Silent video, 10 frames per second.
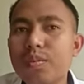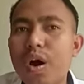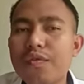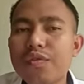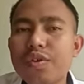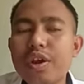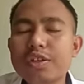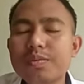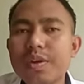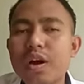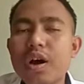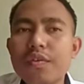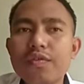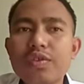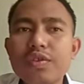after
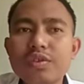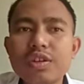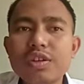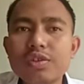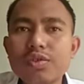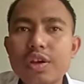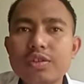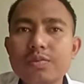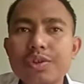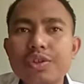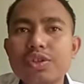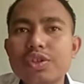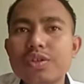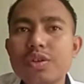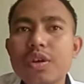listening to the
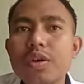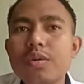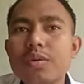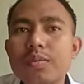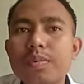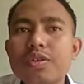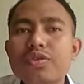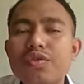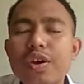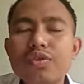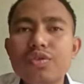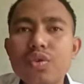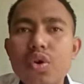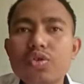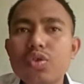explanation, please write your
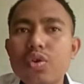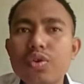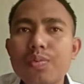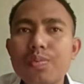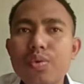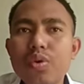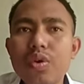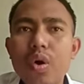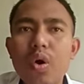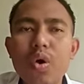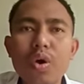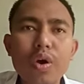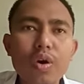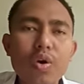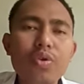notes on your book or
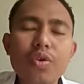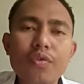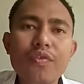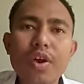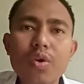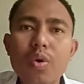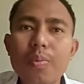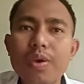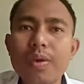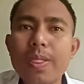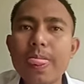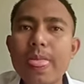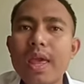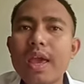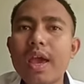on your fair copy
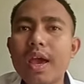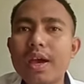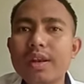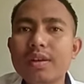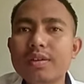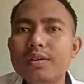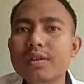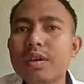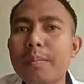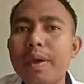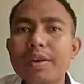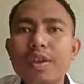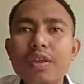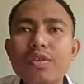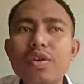and
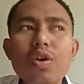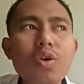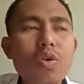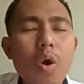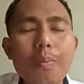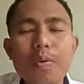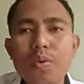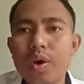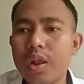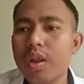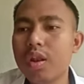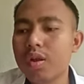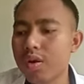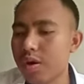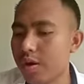maintain your copy well.
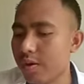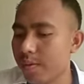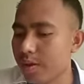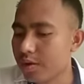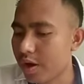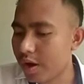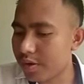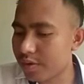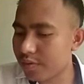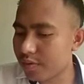Okay, and